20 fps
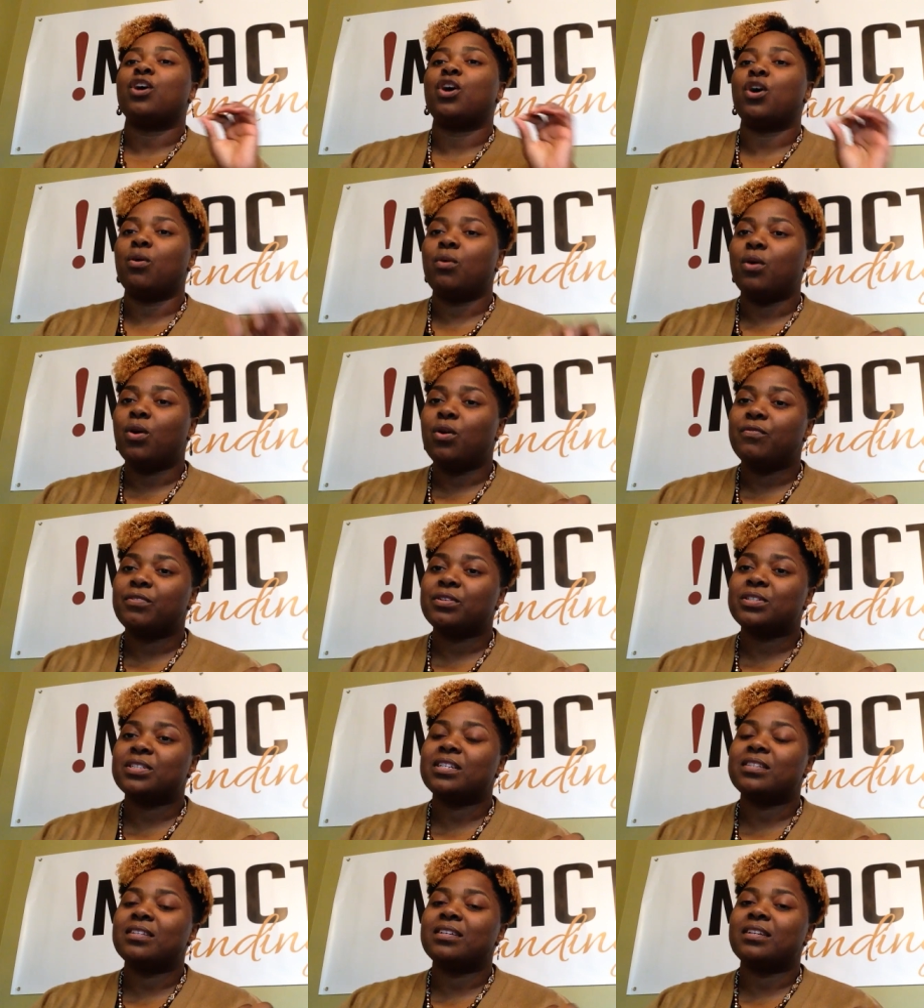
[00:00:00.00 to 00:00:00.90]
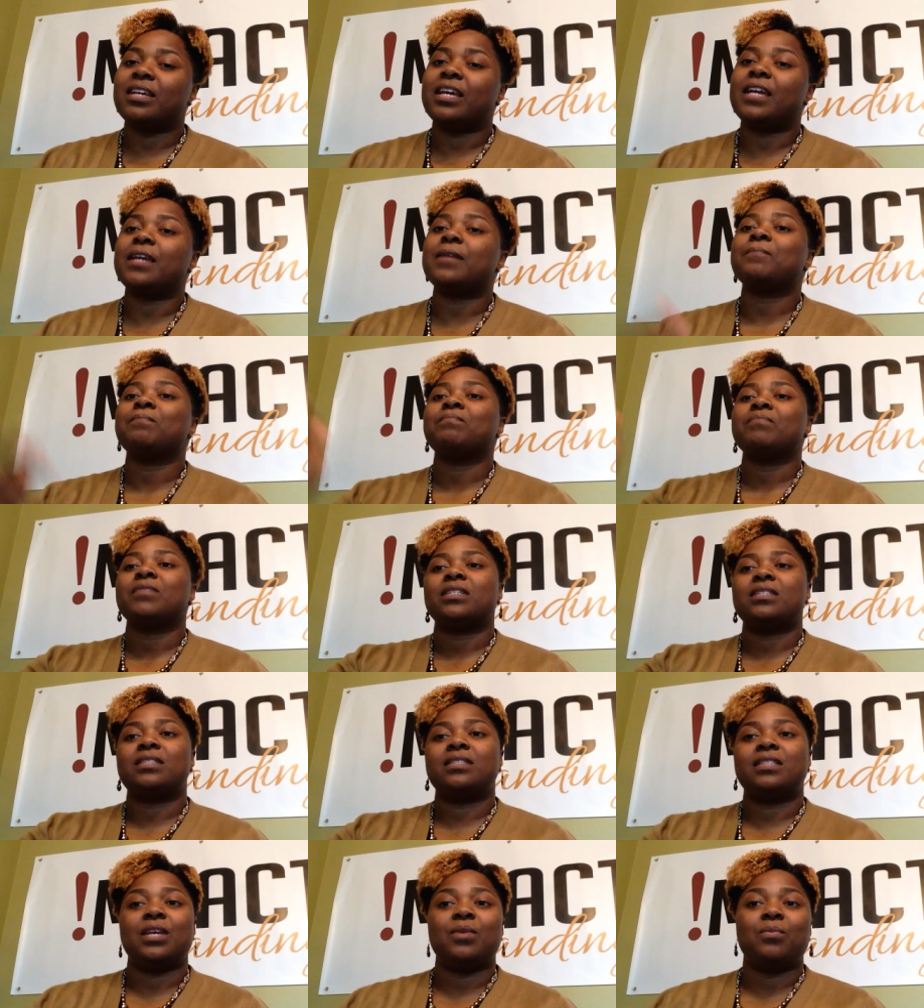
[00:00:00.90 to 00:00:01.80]
Go over to the link
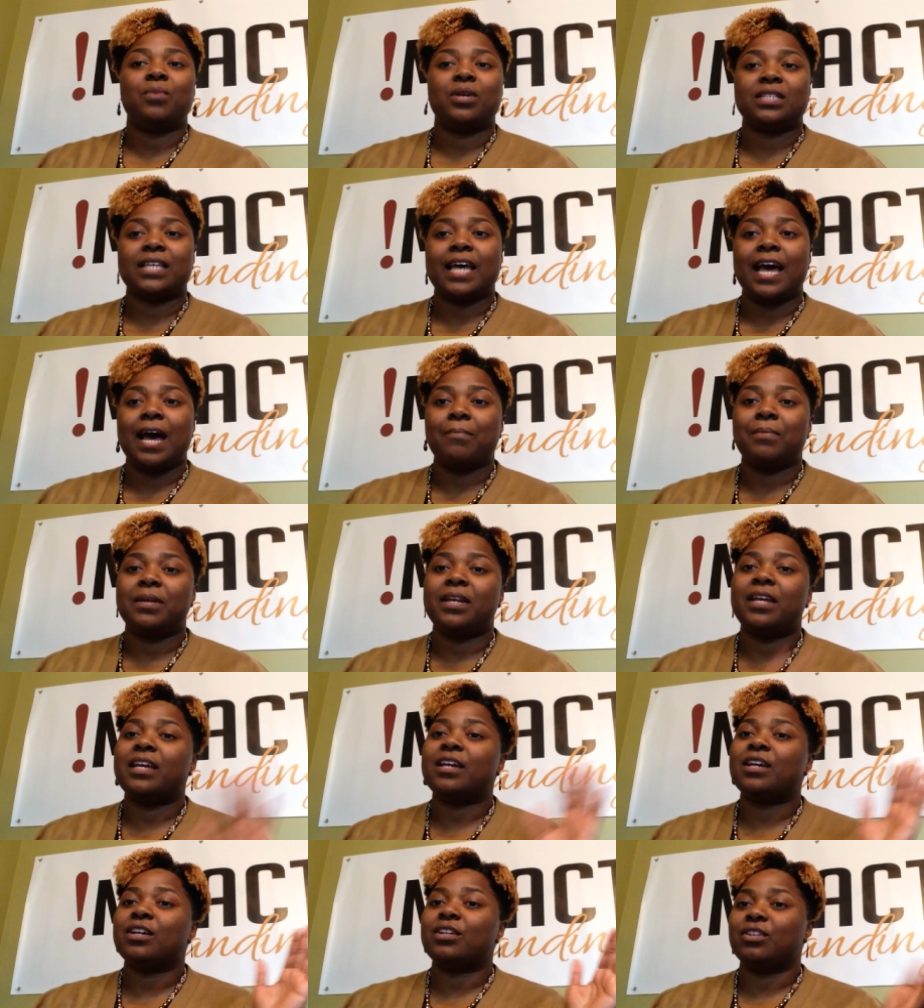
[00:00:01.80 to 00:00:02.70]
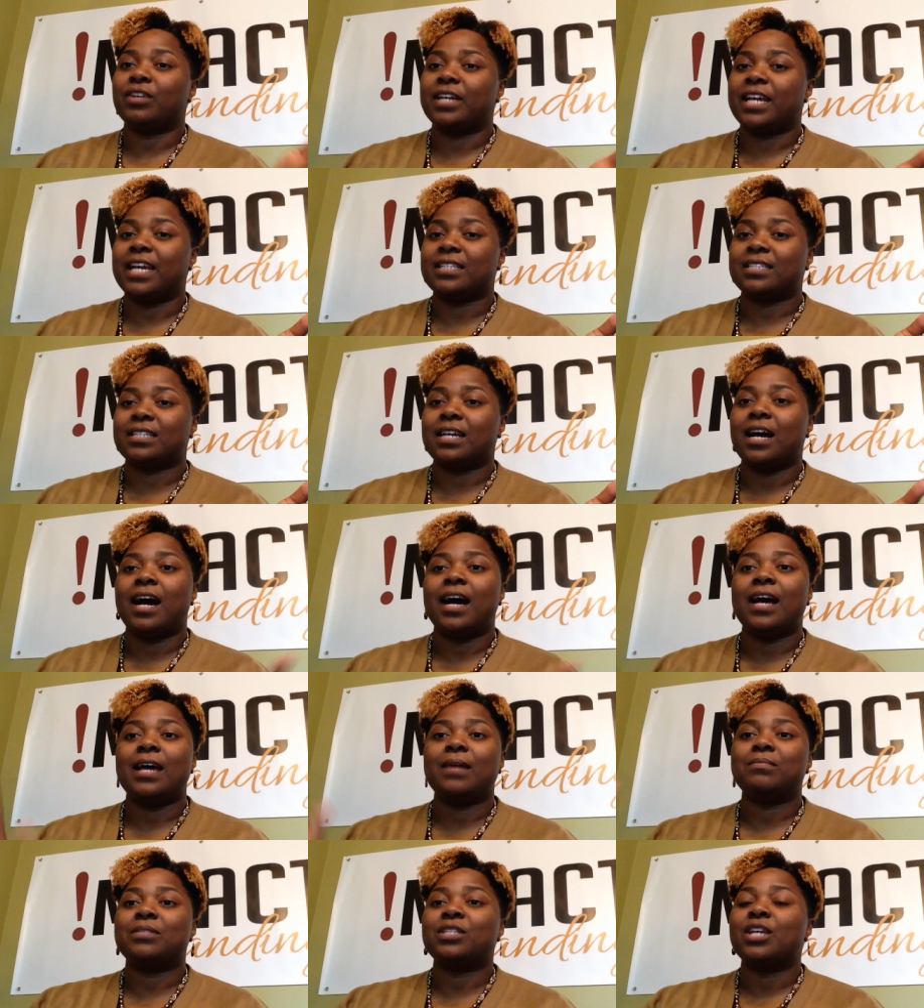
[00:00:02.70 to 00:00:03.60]
see what's happening, look at
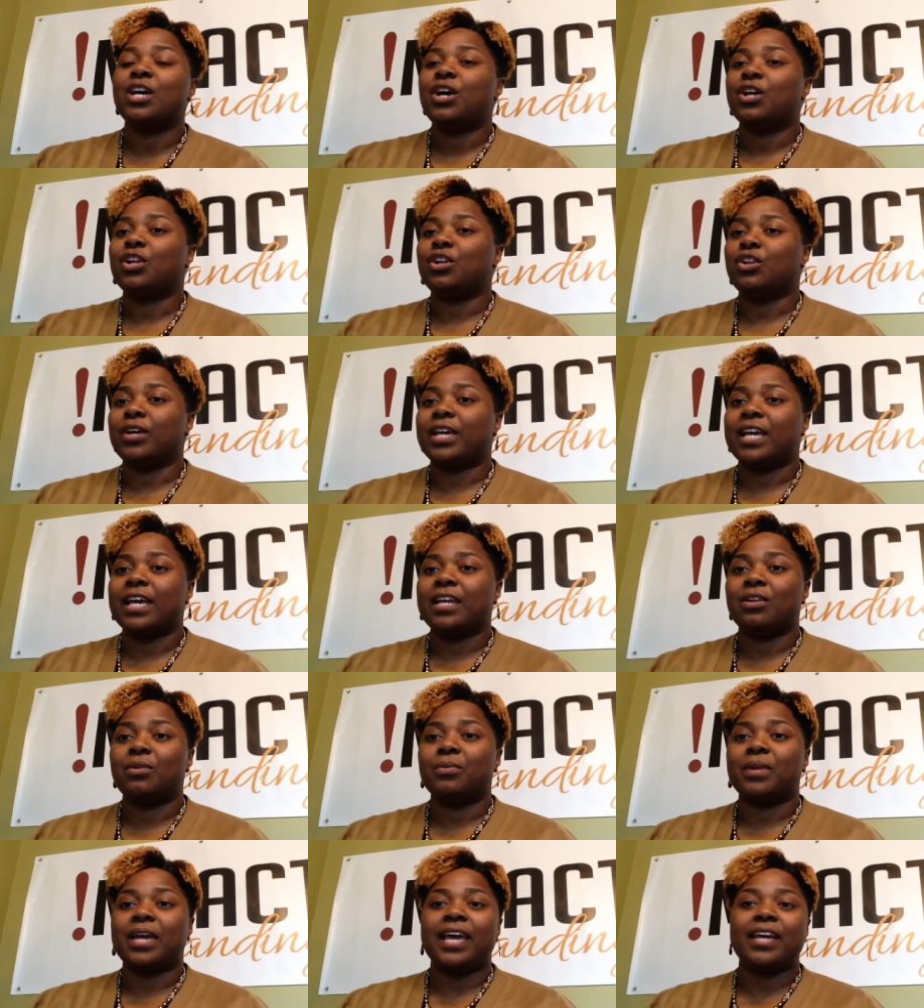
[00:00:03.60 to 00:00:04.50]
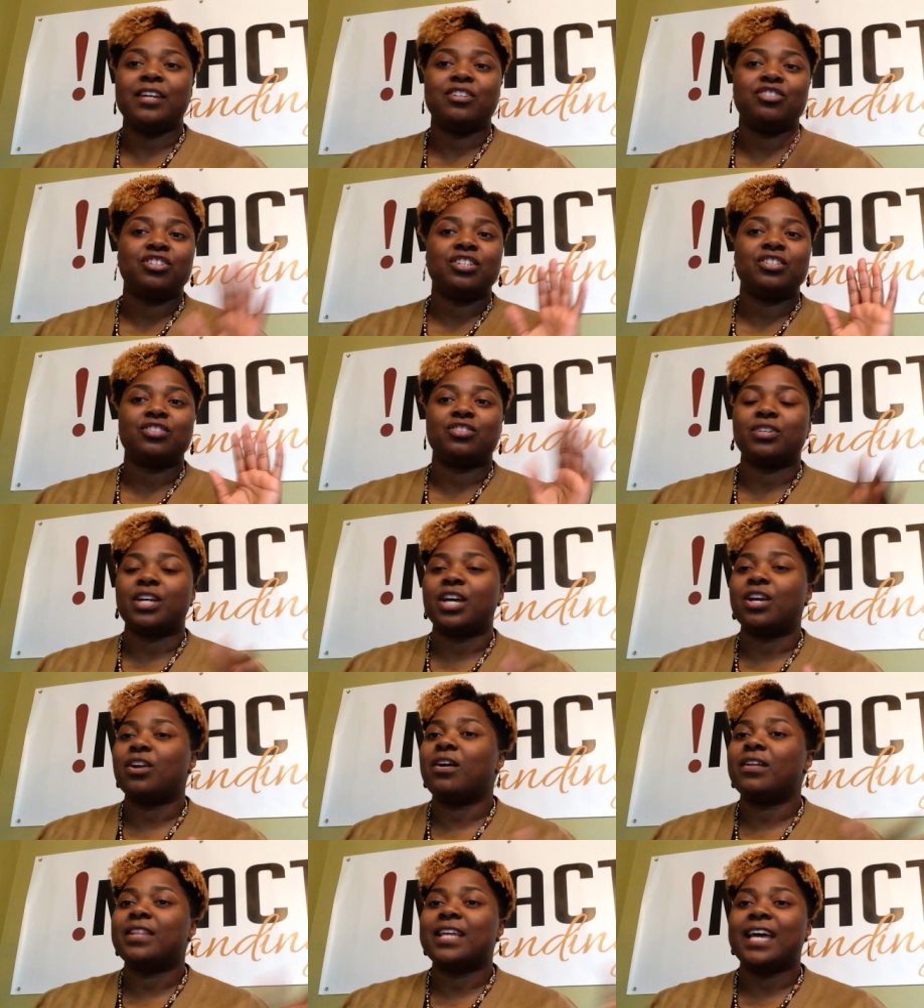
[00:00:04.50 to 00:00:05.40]
times, look at locations, look
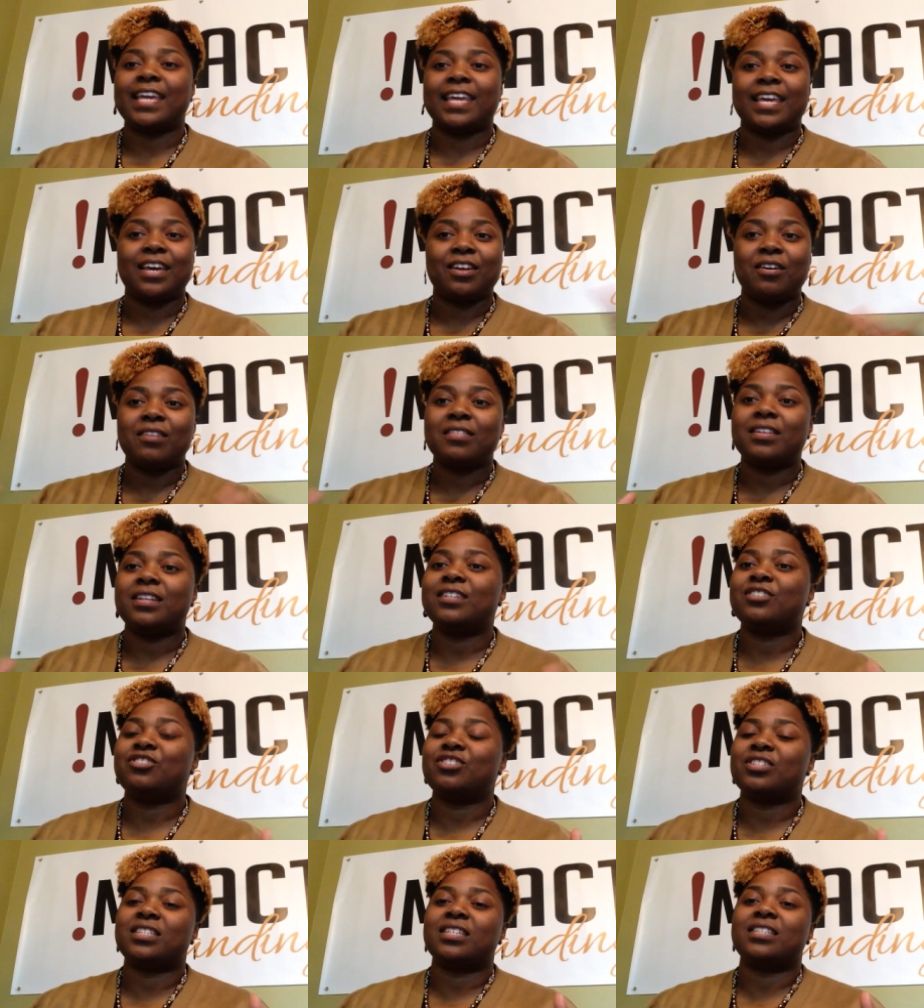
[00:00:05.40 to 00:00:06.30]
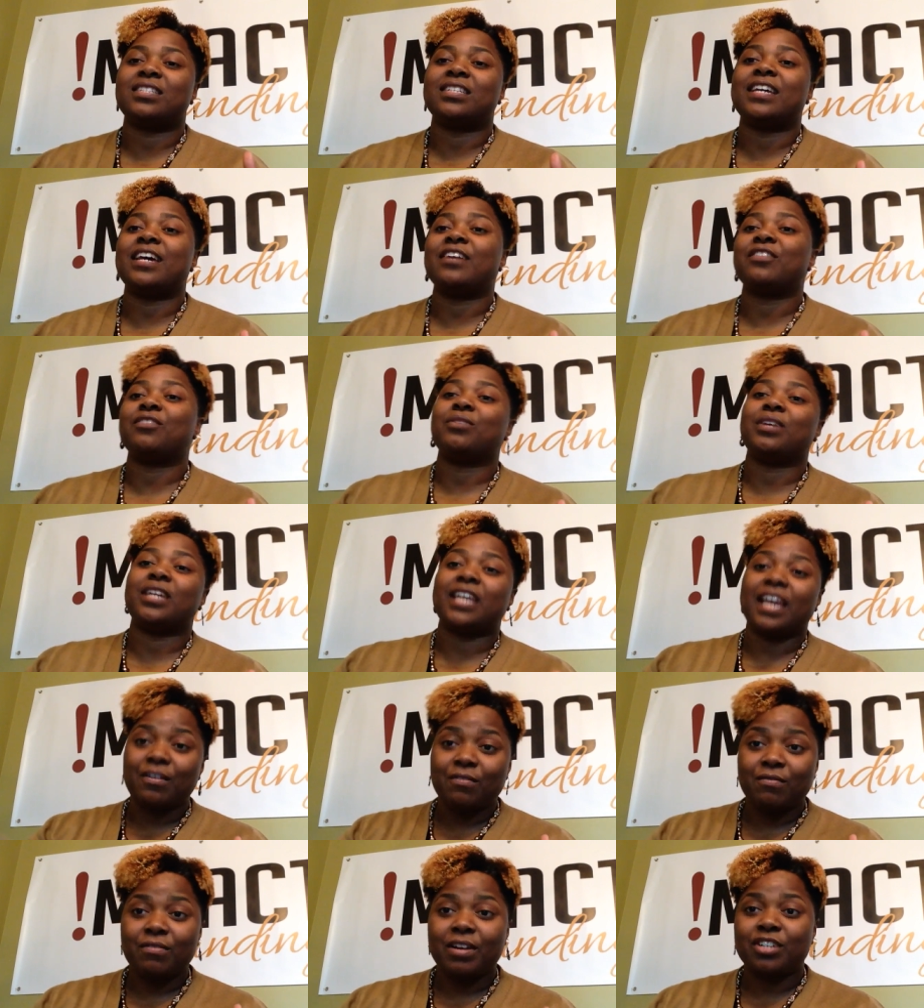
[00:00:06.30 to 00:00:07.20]
at all that, get all the logistics together,
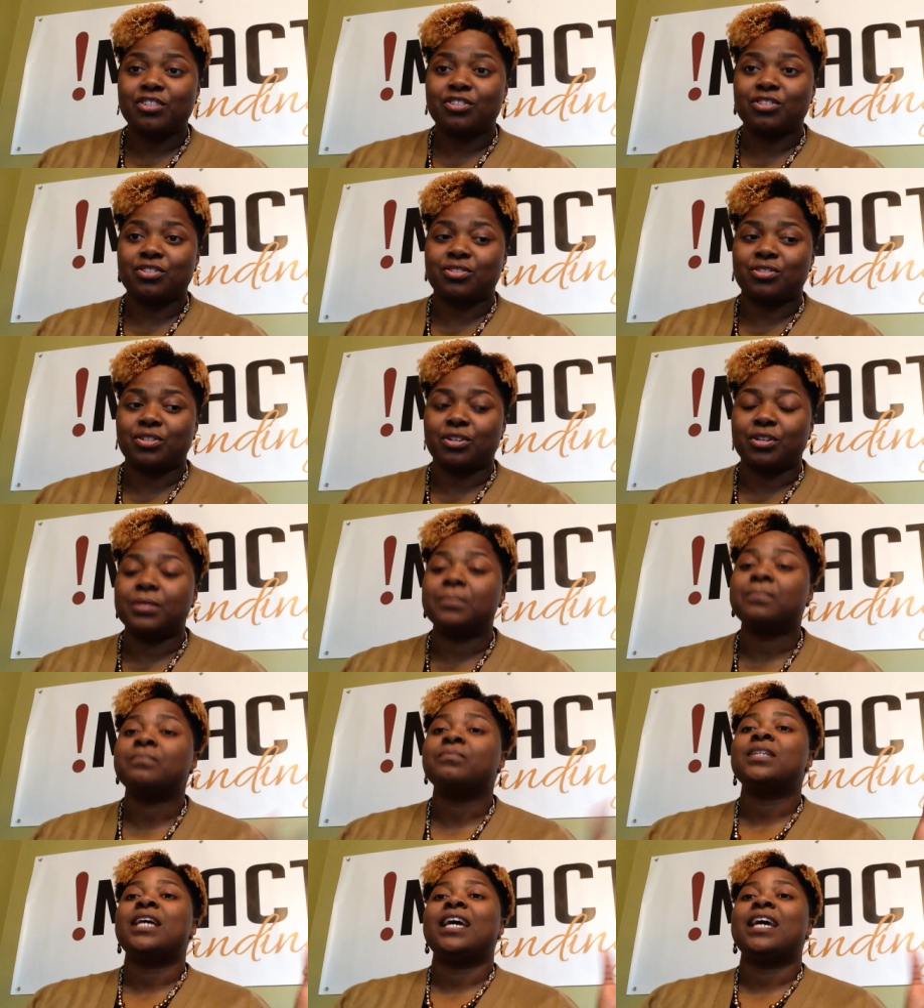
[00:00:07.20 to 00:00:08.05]
get registered,